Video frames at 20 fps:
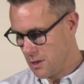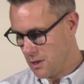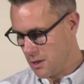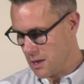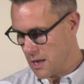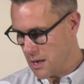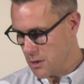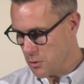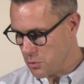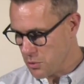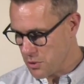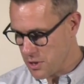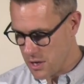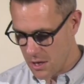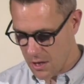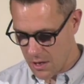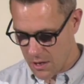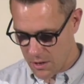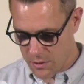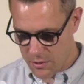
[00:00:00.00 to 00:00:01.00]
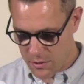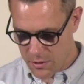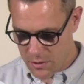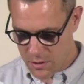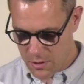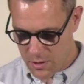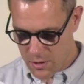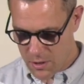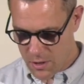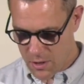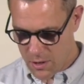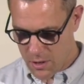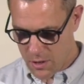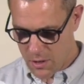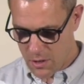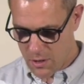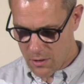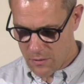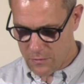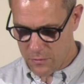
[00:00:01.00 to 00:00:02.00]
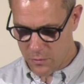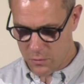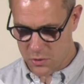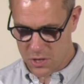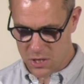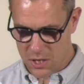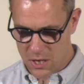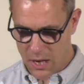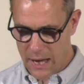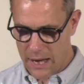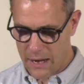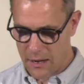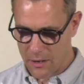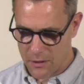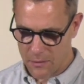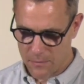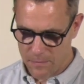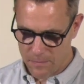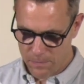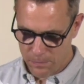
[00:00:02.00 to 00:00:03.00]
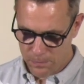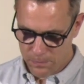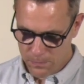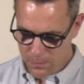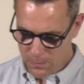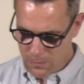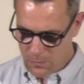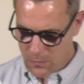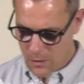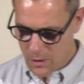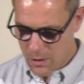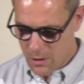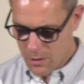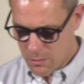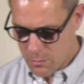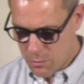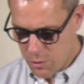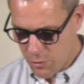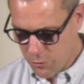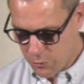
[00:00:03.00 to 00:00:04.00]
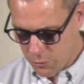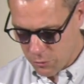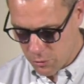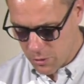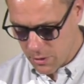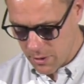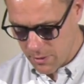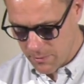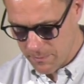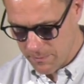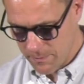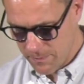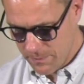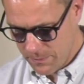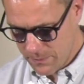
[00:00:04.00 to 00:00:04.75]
Let all the earth fall silent before him.